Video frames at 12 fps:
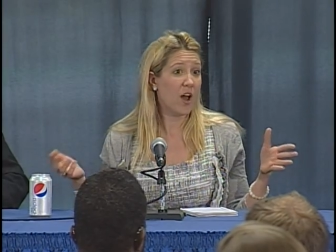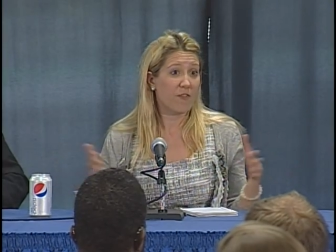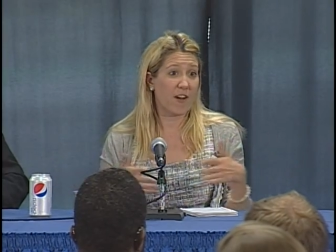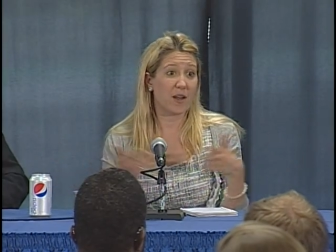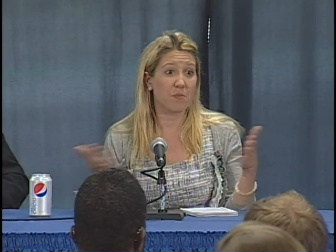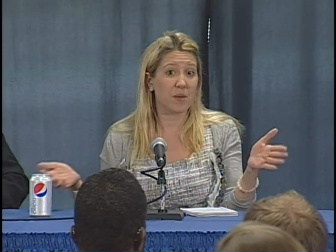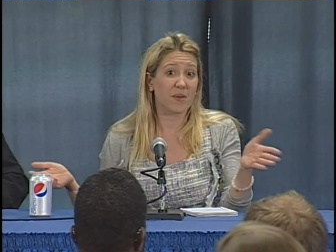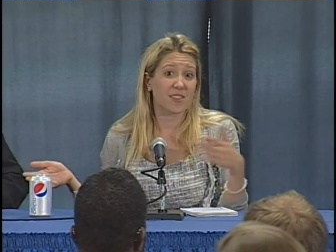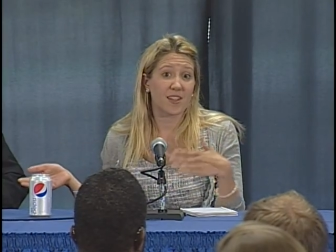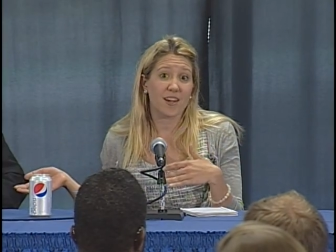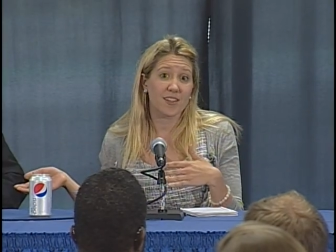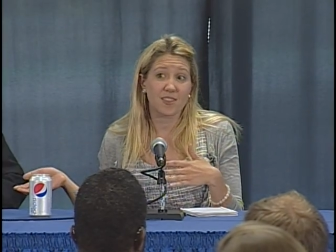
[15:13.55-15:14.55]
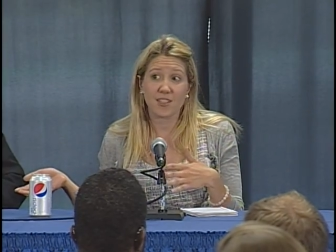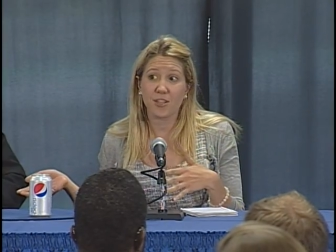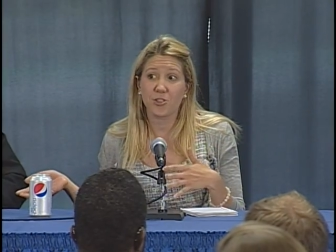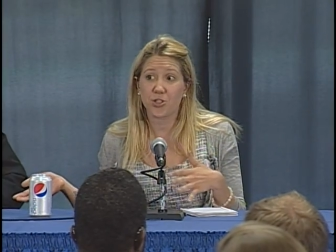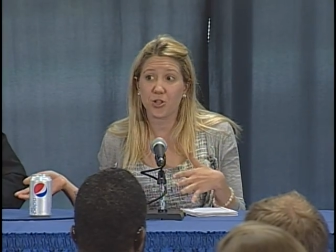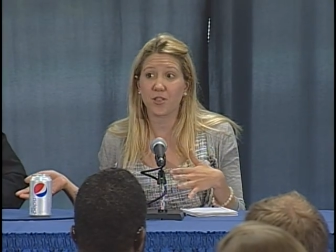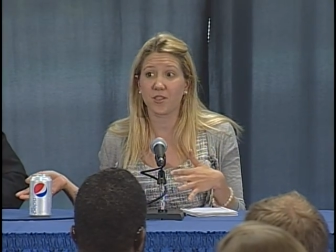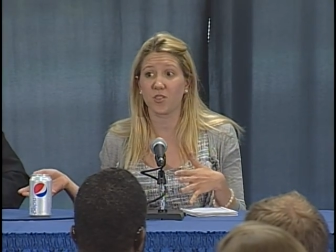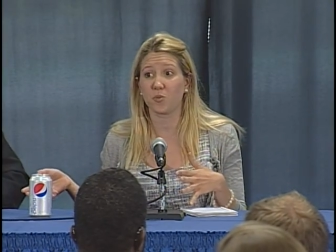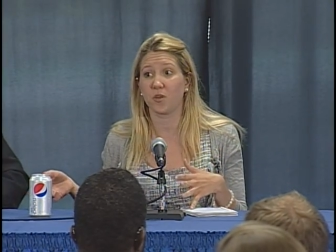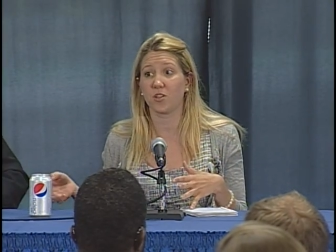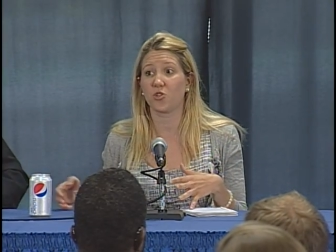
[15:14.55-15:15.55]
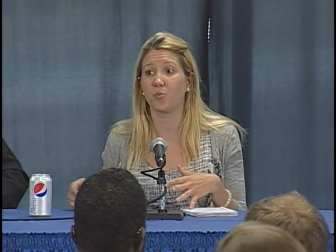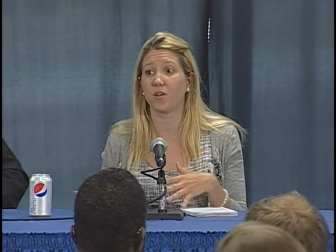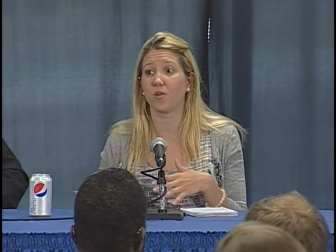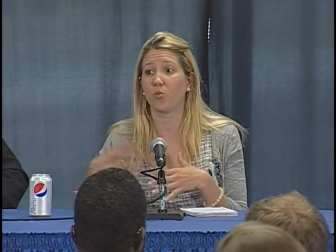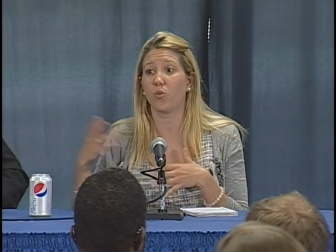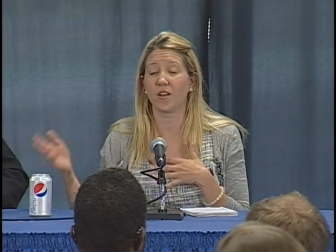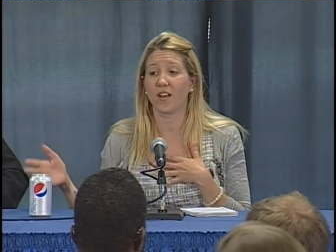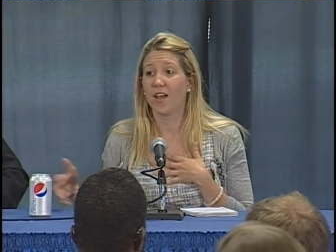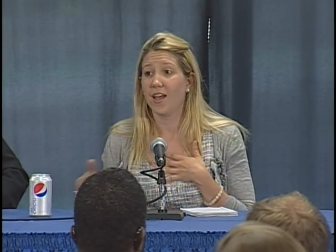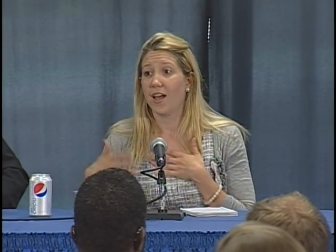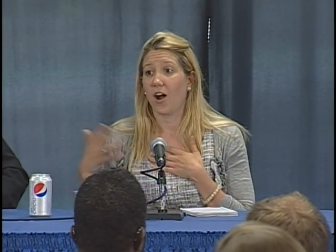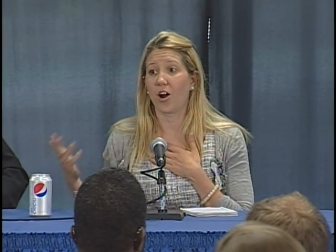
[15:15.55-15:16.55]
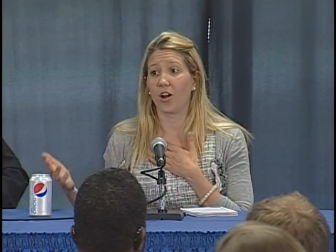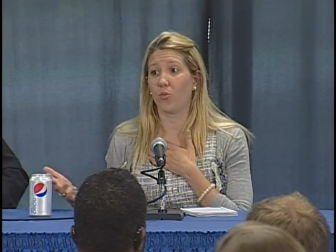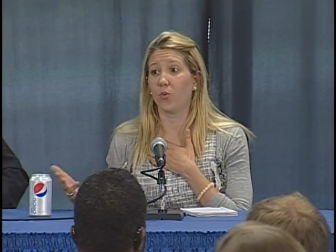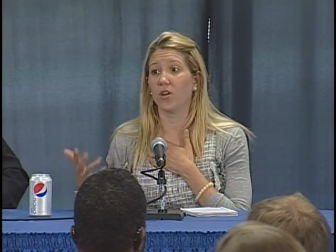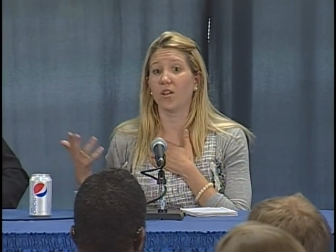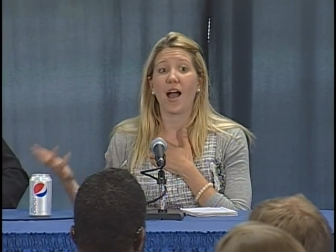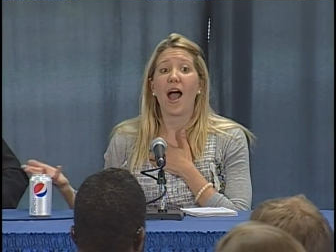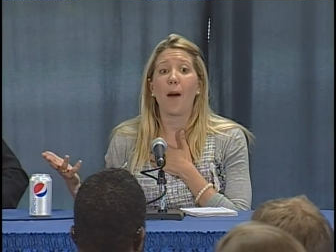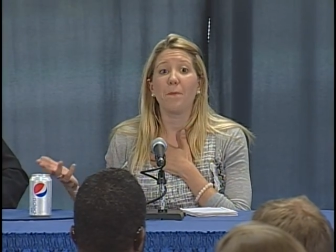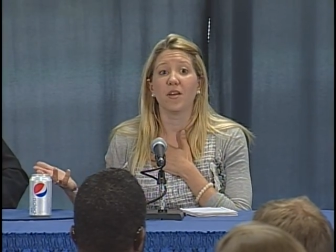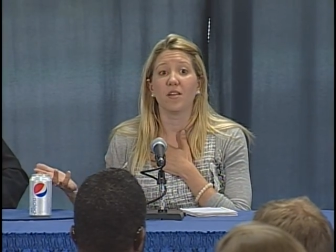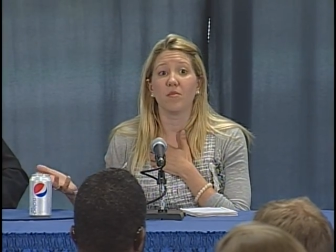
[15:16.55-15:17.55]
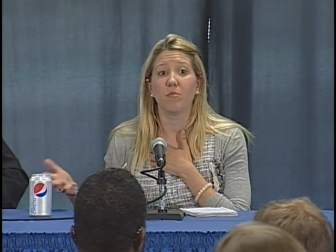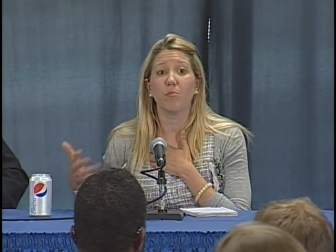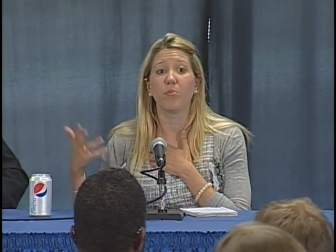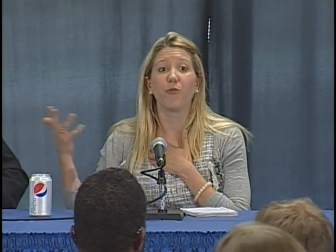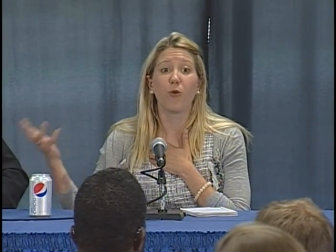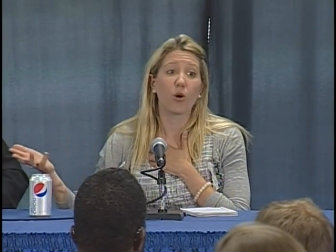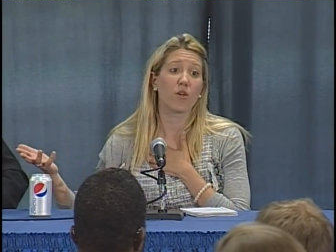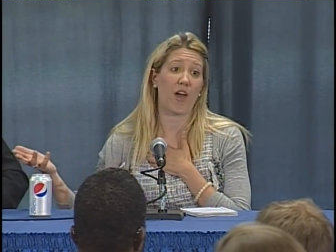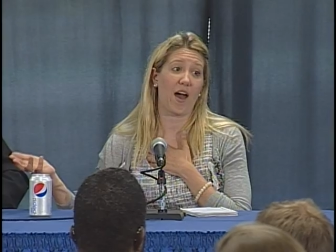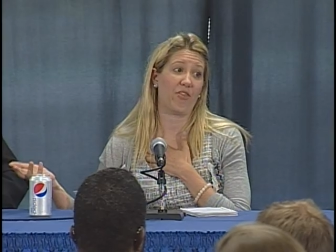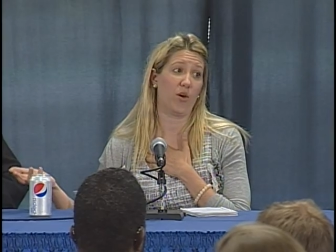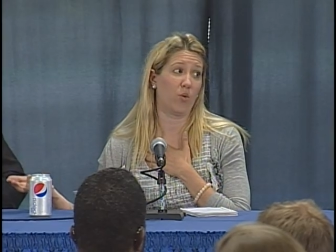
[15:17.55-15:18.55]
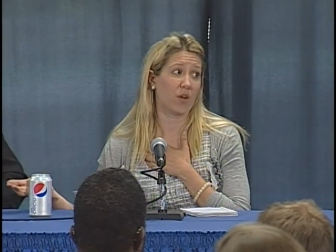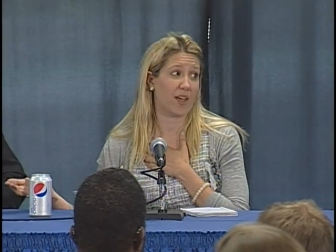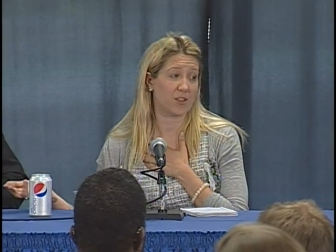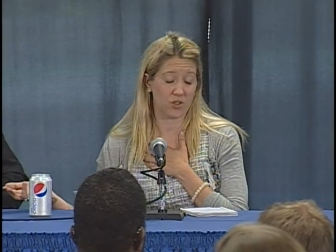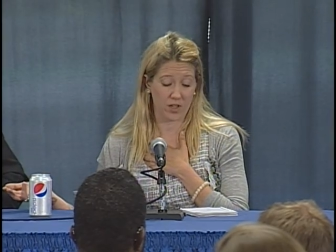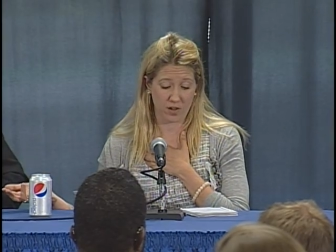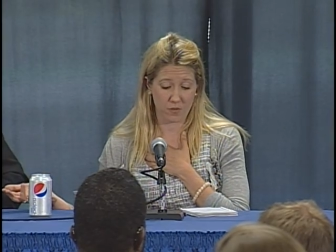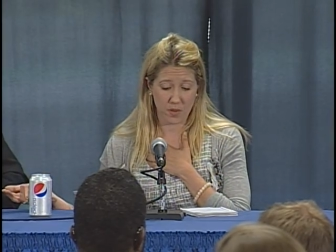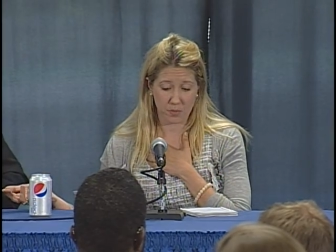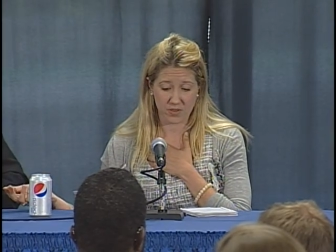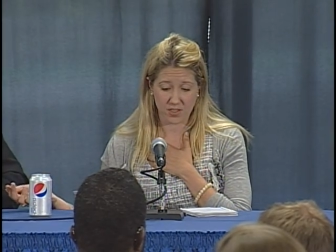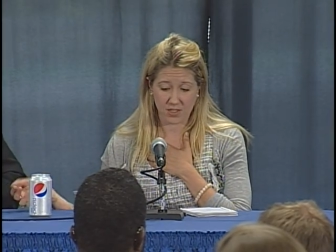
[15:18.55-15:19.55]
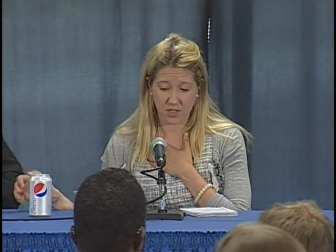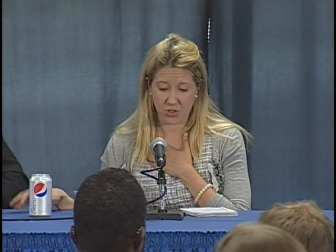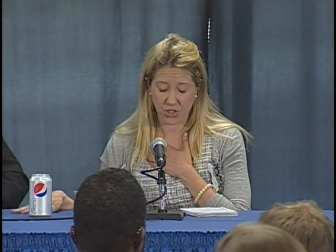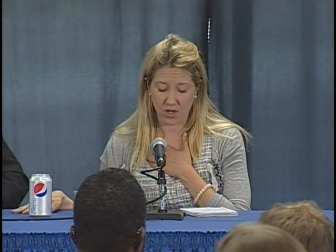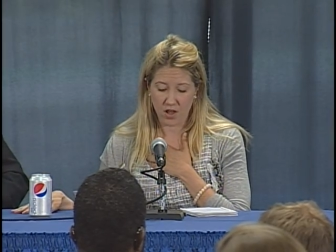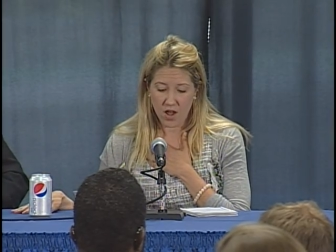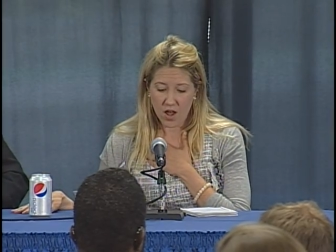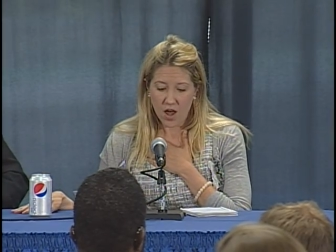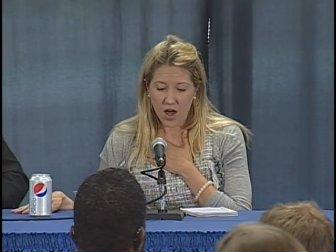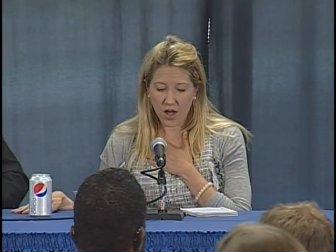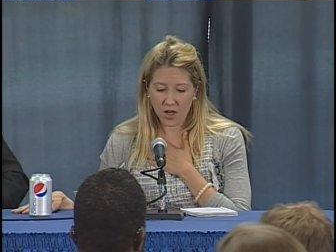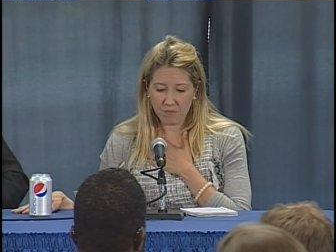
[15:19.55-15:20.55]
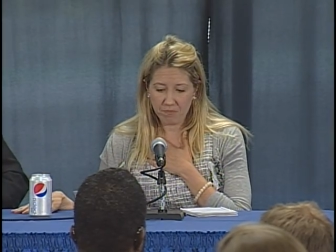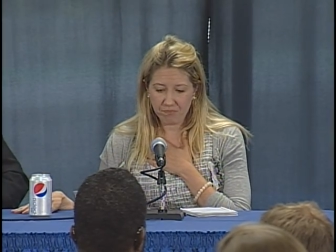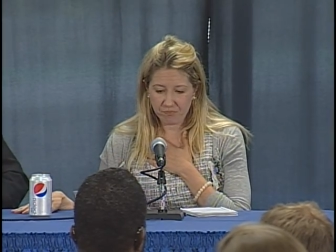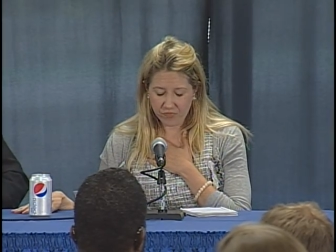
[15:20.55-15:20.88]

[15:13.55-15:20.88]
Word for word: Fine, maybe it's not on stage during the speech, but what are, will happen before that that will catch a lot of people's attention? Um,